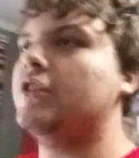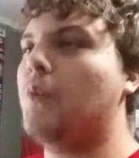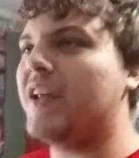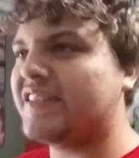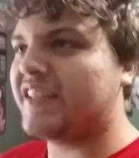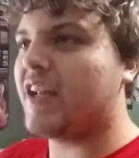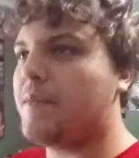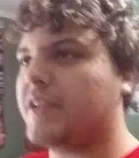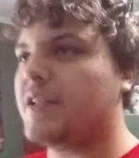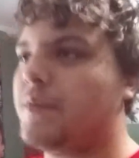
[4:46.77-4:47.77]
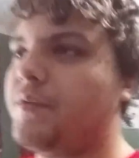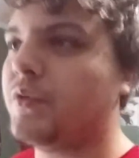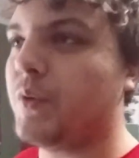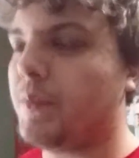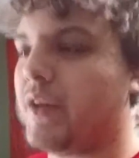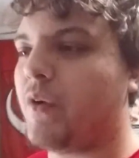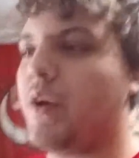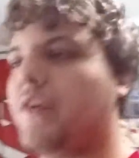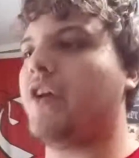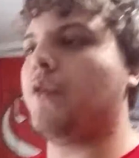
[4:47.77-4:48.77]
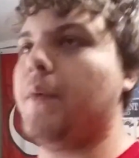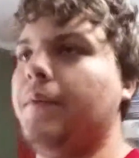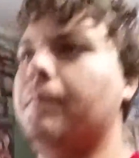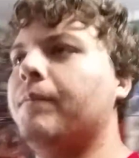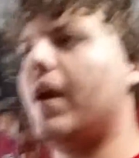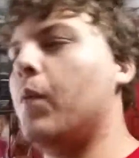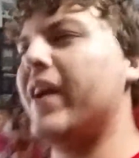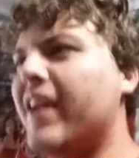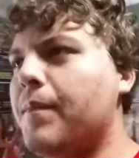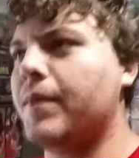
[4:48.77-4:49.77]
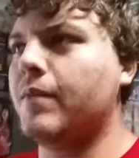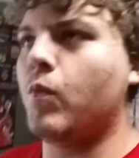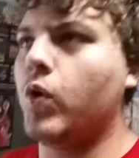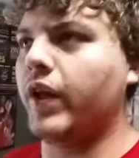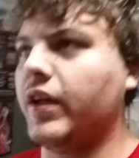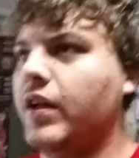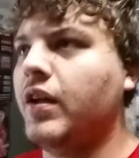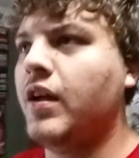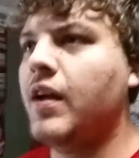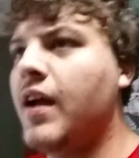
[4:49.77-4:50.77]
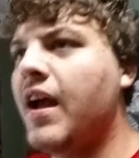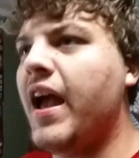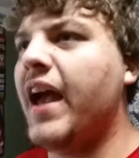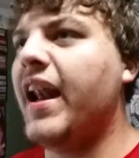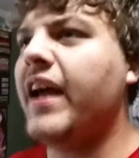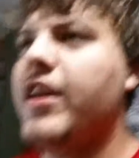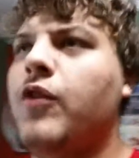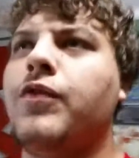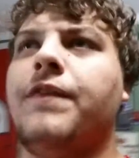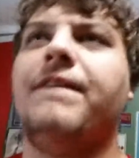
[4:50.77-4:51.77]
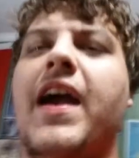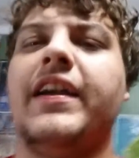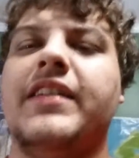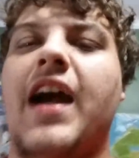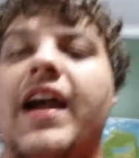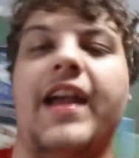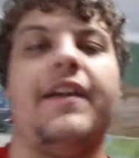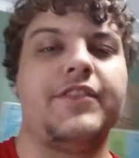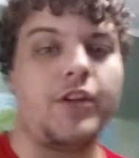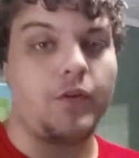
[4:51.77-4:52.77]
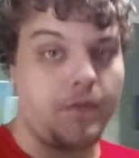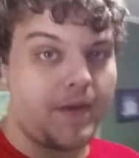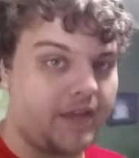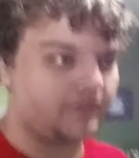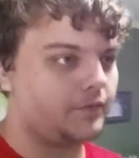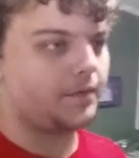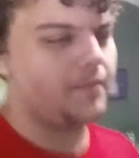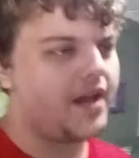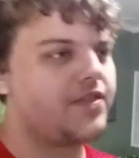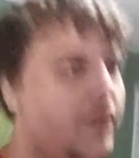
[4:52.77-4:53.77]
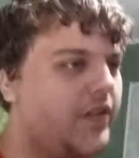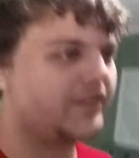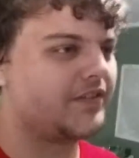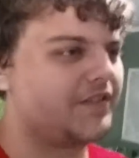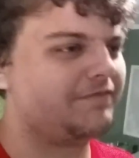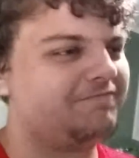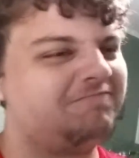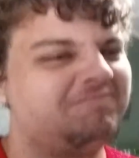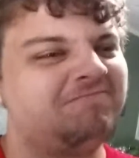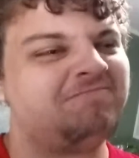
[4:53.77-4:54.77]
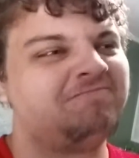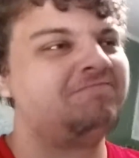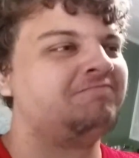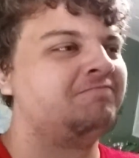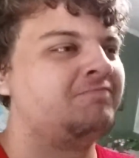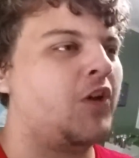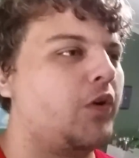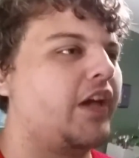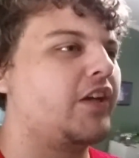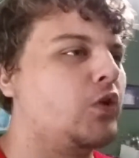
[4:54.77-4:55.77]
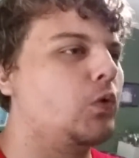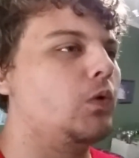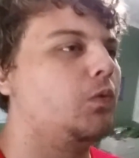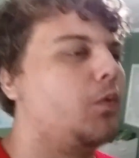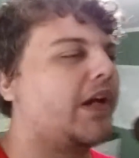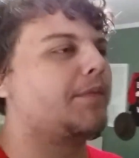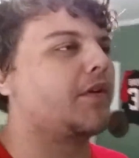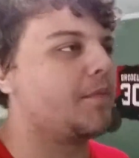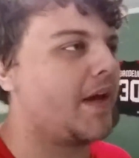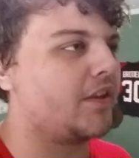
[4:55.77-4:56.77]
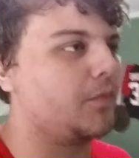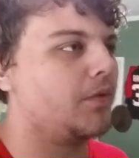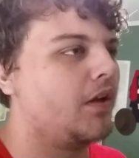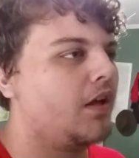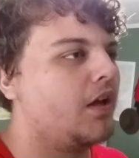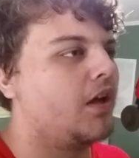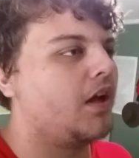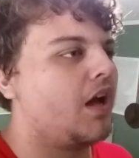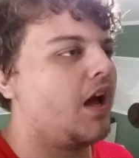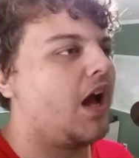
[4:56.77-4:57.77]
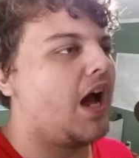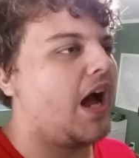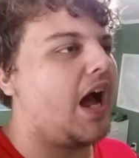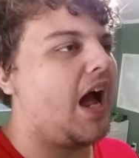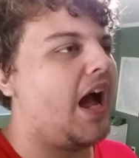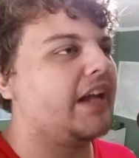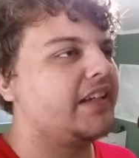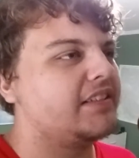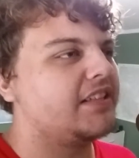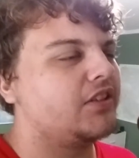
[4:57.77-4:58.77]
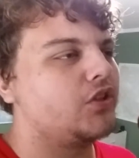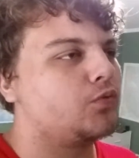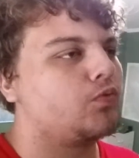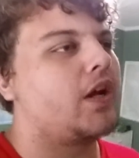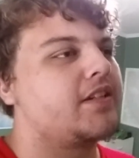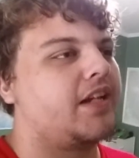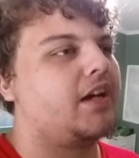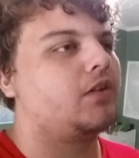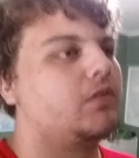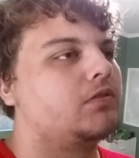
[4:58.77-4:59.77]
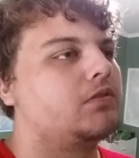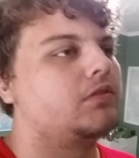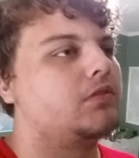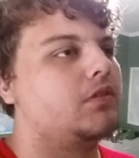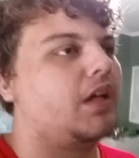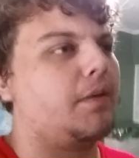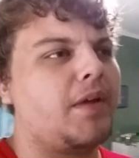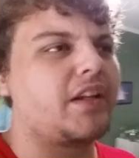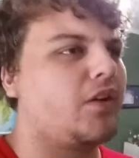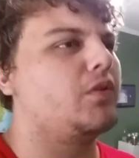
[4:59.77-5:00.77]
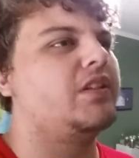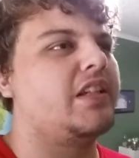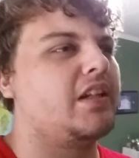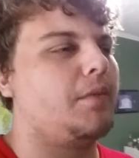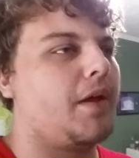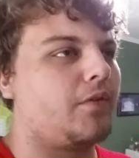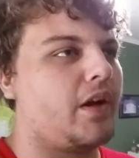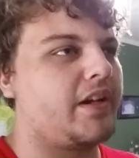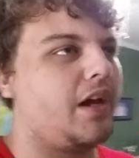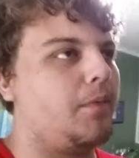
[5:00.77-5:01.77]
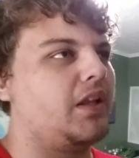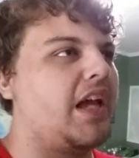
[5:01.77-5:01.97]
So Wednesday night, my stomach feels weird. I'm like, oh, whatever, I go to bed. I wake up in the morning, and I know for a fact I have to go to the bathroom. And my thought is, okay, cool, we'll wake up and go to the bathroom. I can tell you right now, And I'm not going to go into detail about it right now, but